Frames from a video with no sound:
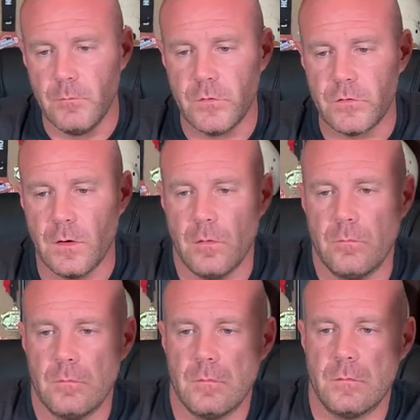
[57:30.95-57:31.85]
So
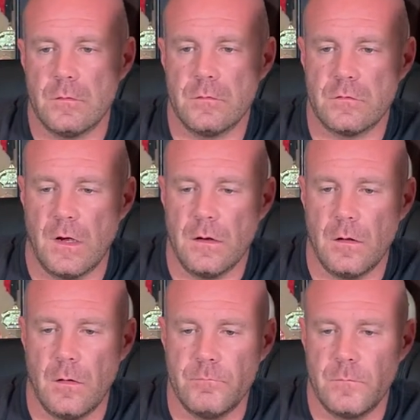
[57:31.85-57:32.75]
Sean,
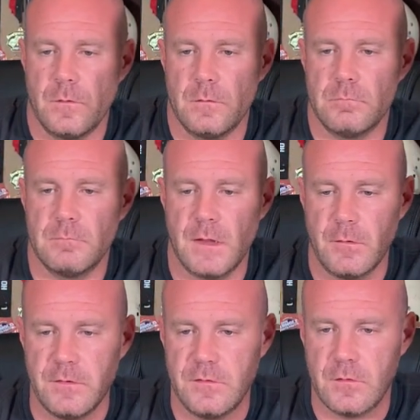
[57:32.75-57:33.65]
that
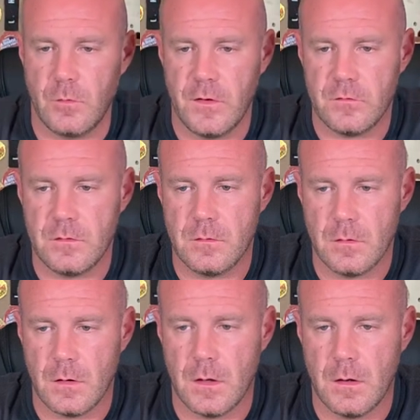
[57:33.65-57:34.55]
was an easy question.
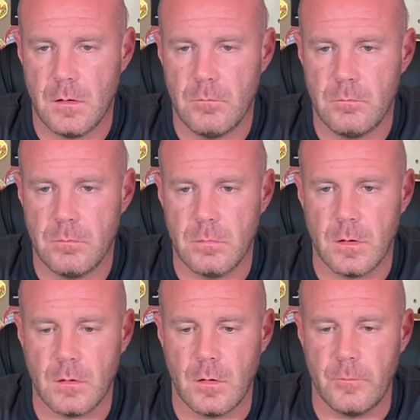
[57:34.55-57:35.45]
I
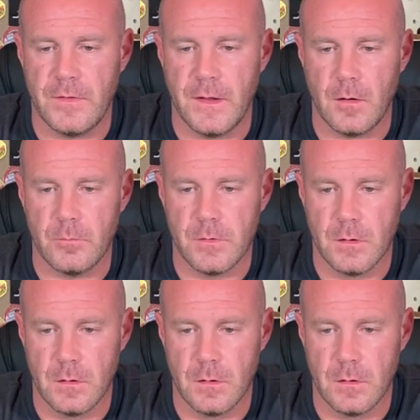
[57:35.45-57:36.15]
hope that helped.